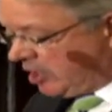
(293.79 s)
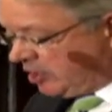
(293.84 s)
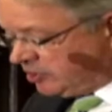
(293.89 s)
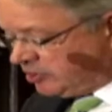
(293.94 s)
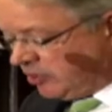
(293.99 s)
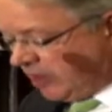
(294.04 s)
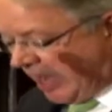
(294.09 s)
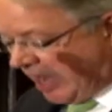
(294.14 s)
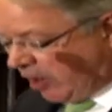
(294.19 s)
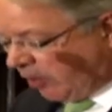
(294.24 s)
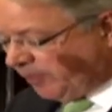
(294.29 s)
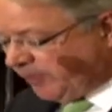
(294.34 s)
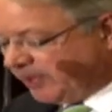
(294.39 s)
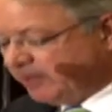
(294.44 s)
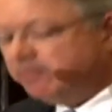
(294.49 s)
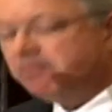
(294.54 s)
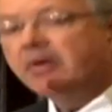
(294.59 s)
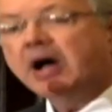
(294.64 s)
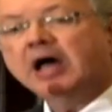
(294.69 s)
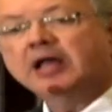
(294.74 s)
to
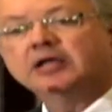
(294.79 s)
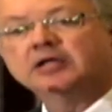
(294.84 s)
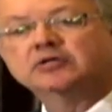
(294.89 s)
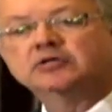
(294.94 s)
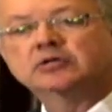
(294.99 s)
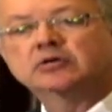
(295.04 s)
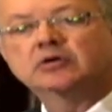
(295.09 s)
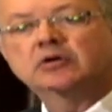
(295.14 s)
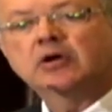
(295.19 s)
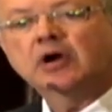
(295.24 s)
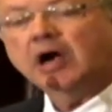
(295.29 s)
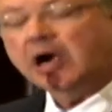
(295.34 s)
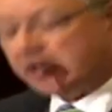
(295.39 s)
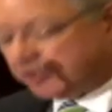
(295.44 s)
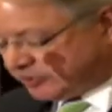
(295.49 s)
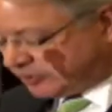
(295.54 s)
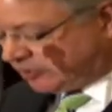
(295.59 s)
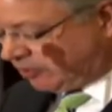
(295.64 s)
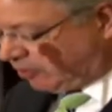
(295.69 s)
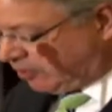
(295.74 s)
helping monitor
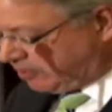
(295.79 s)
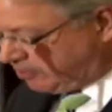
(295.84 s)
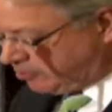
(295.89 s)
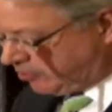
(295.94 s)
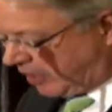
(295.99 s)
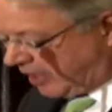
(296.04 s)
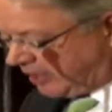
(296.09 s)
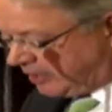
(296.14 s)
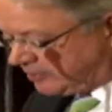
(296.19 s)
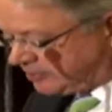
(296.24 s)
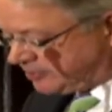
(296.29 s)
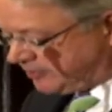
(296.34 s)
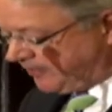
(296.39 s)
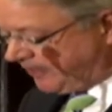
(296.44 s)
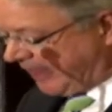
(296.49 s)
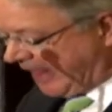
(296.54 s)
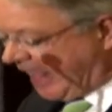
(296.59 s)
our storm drains.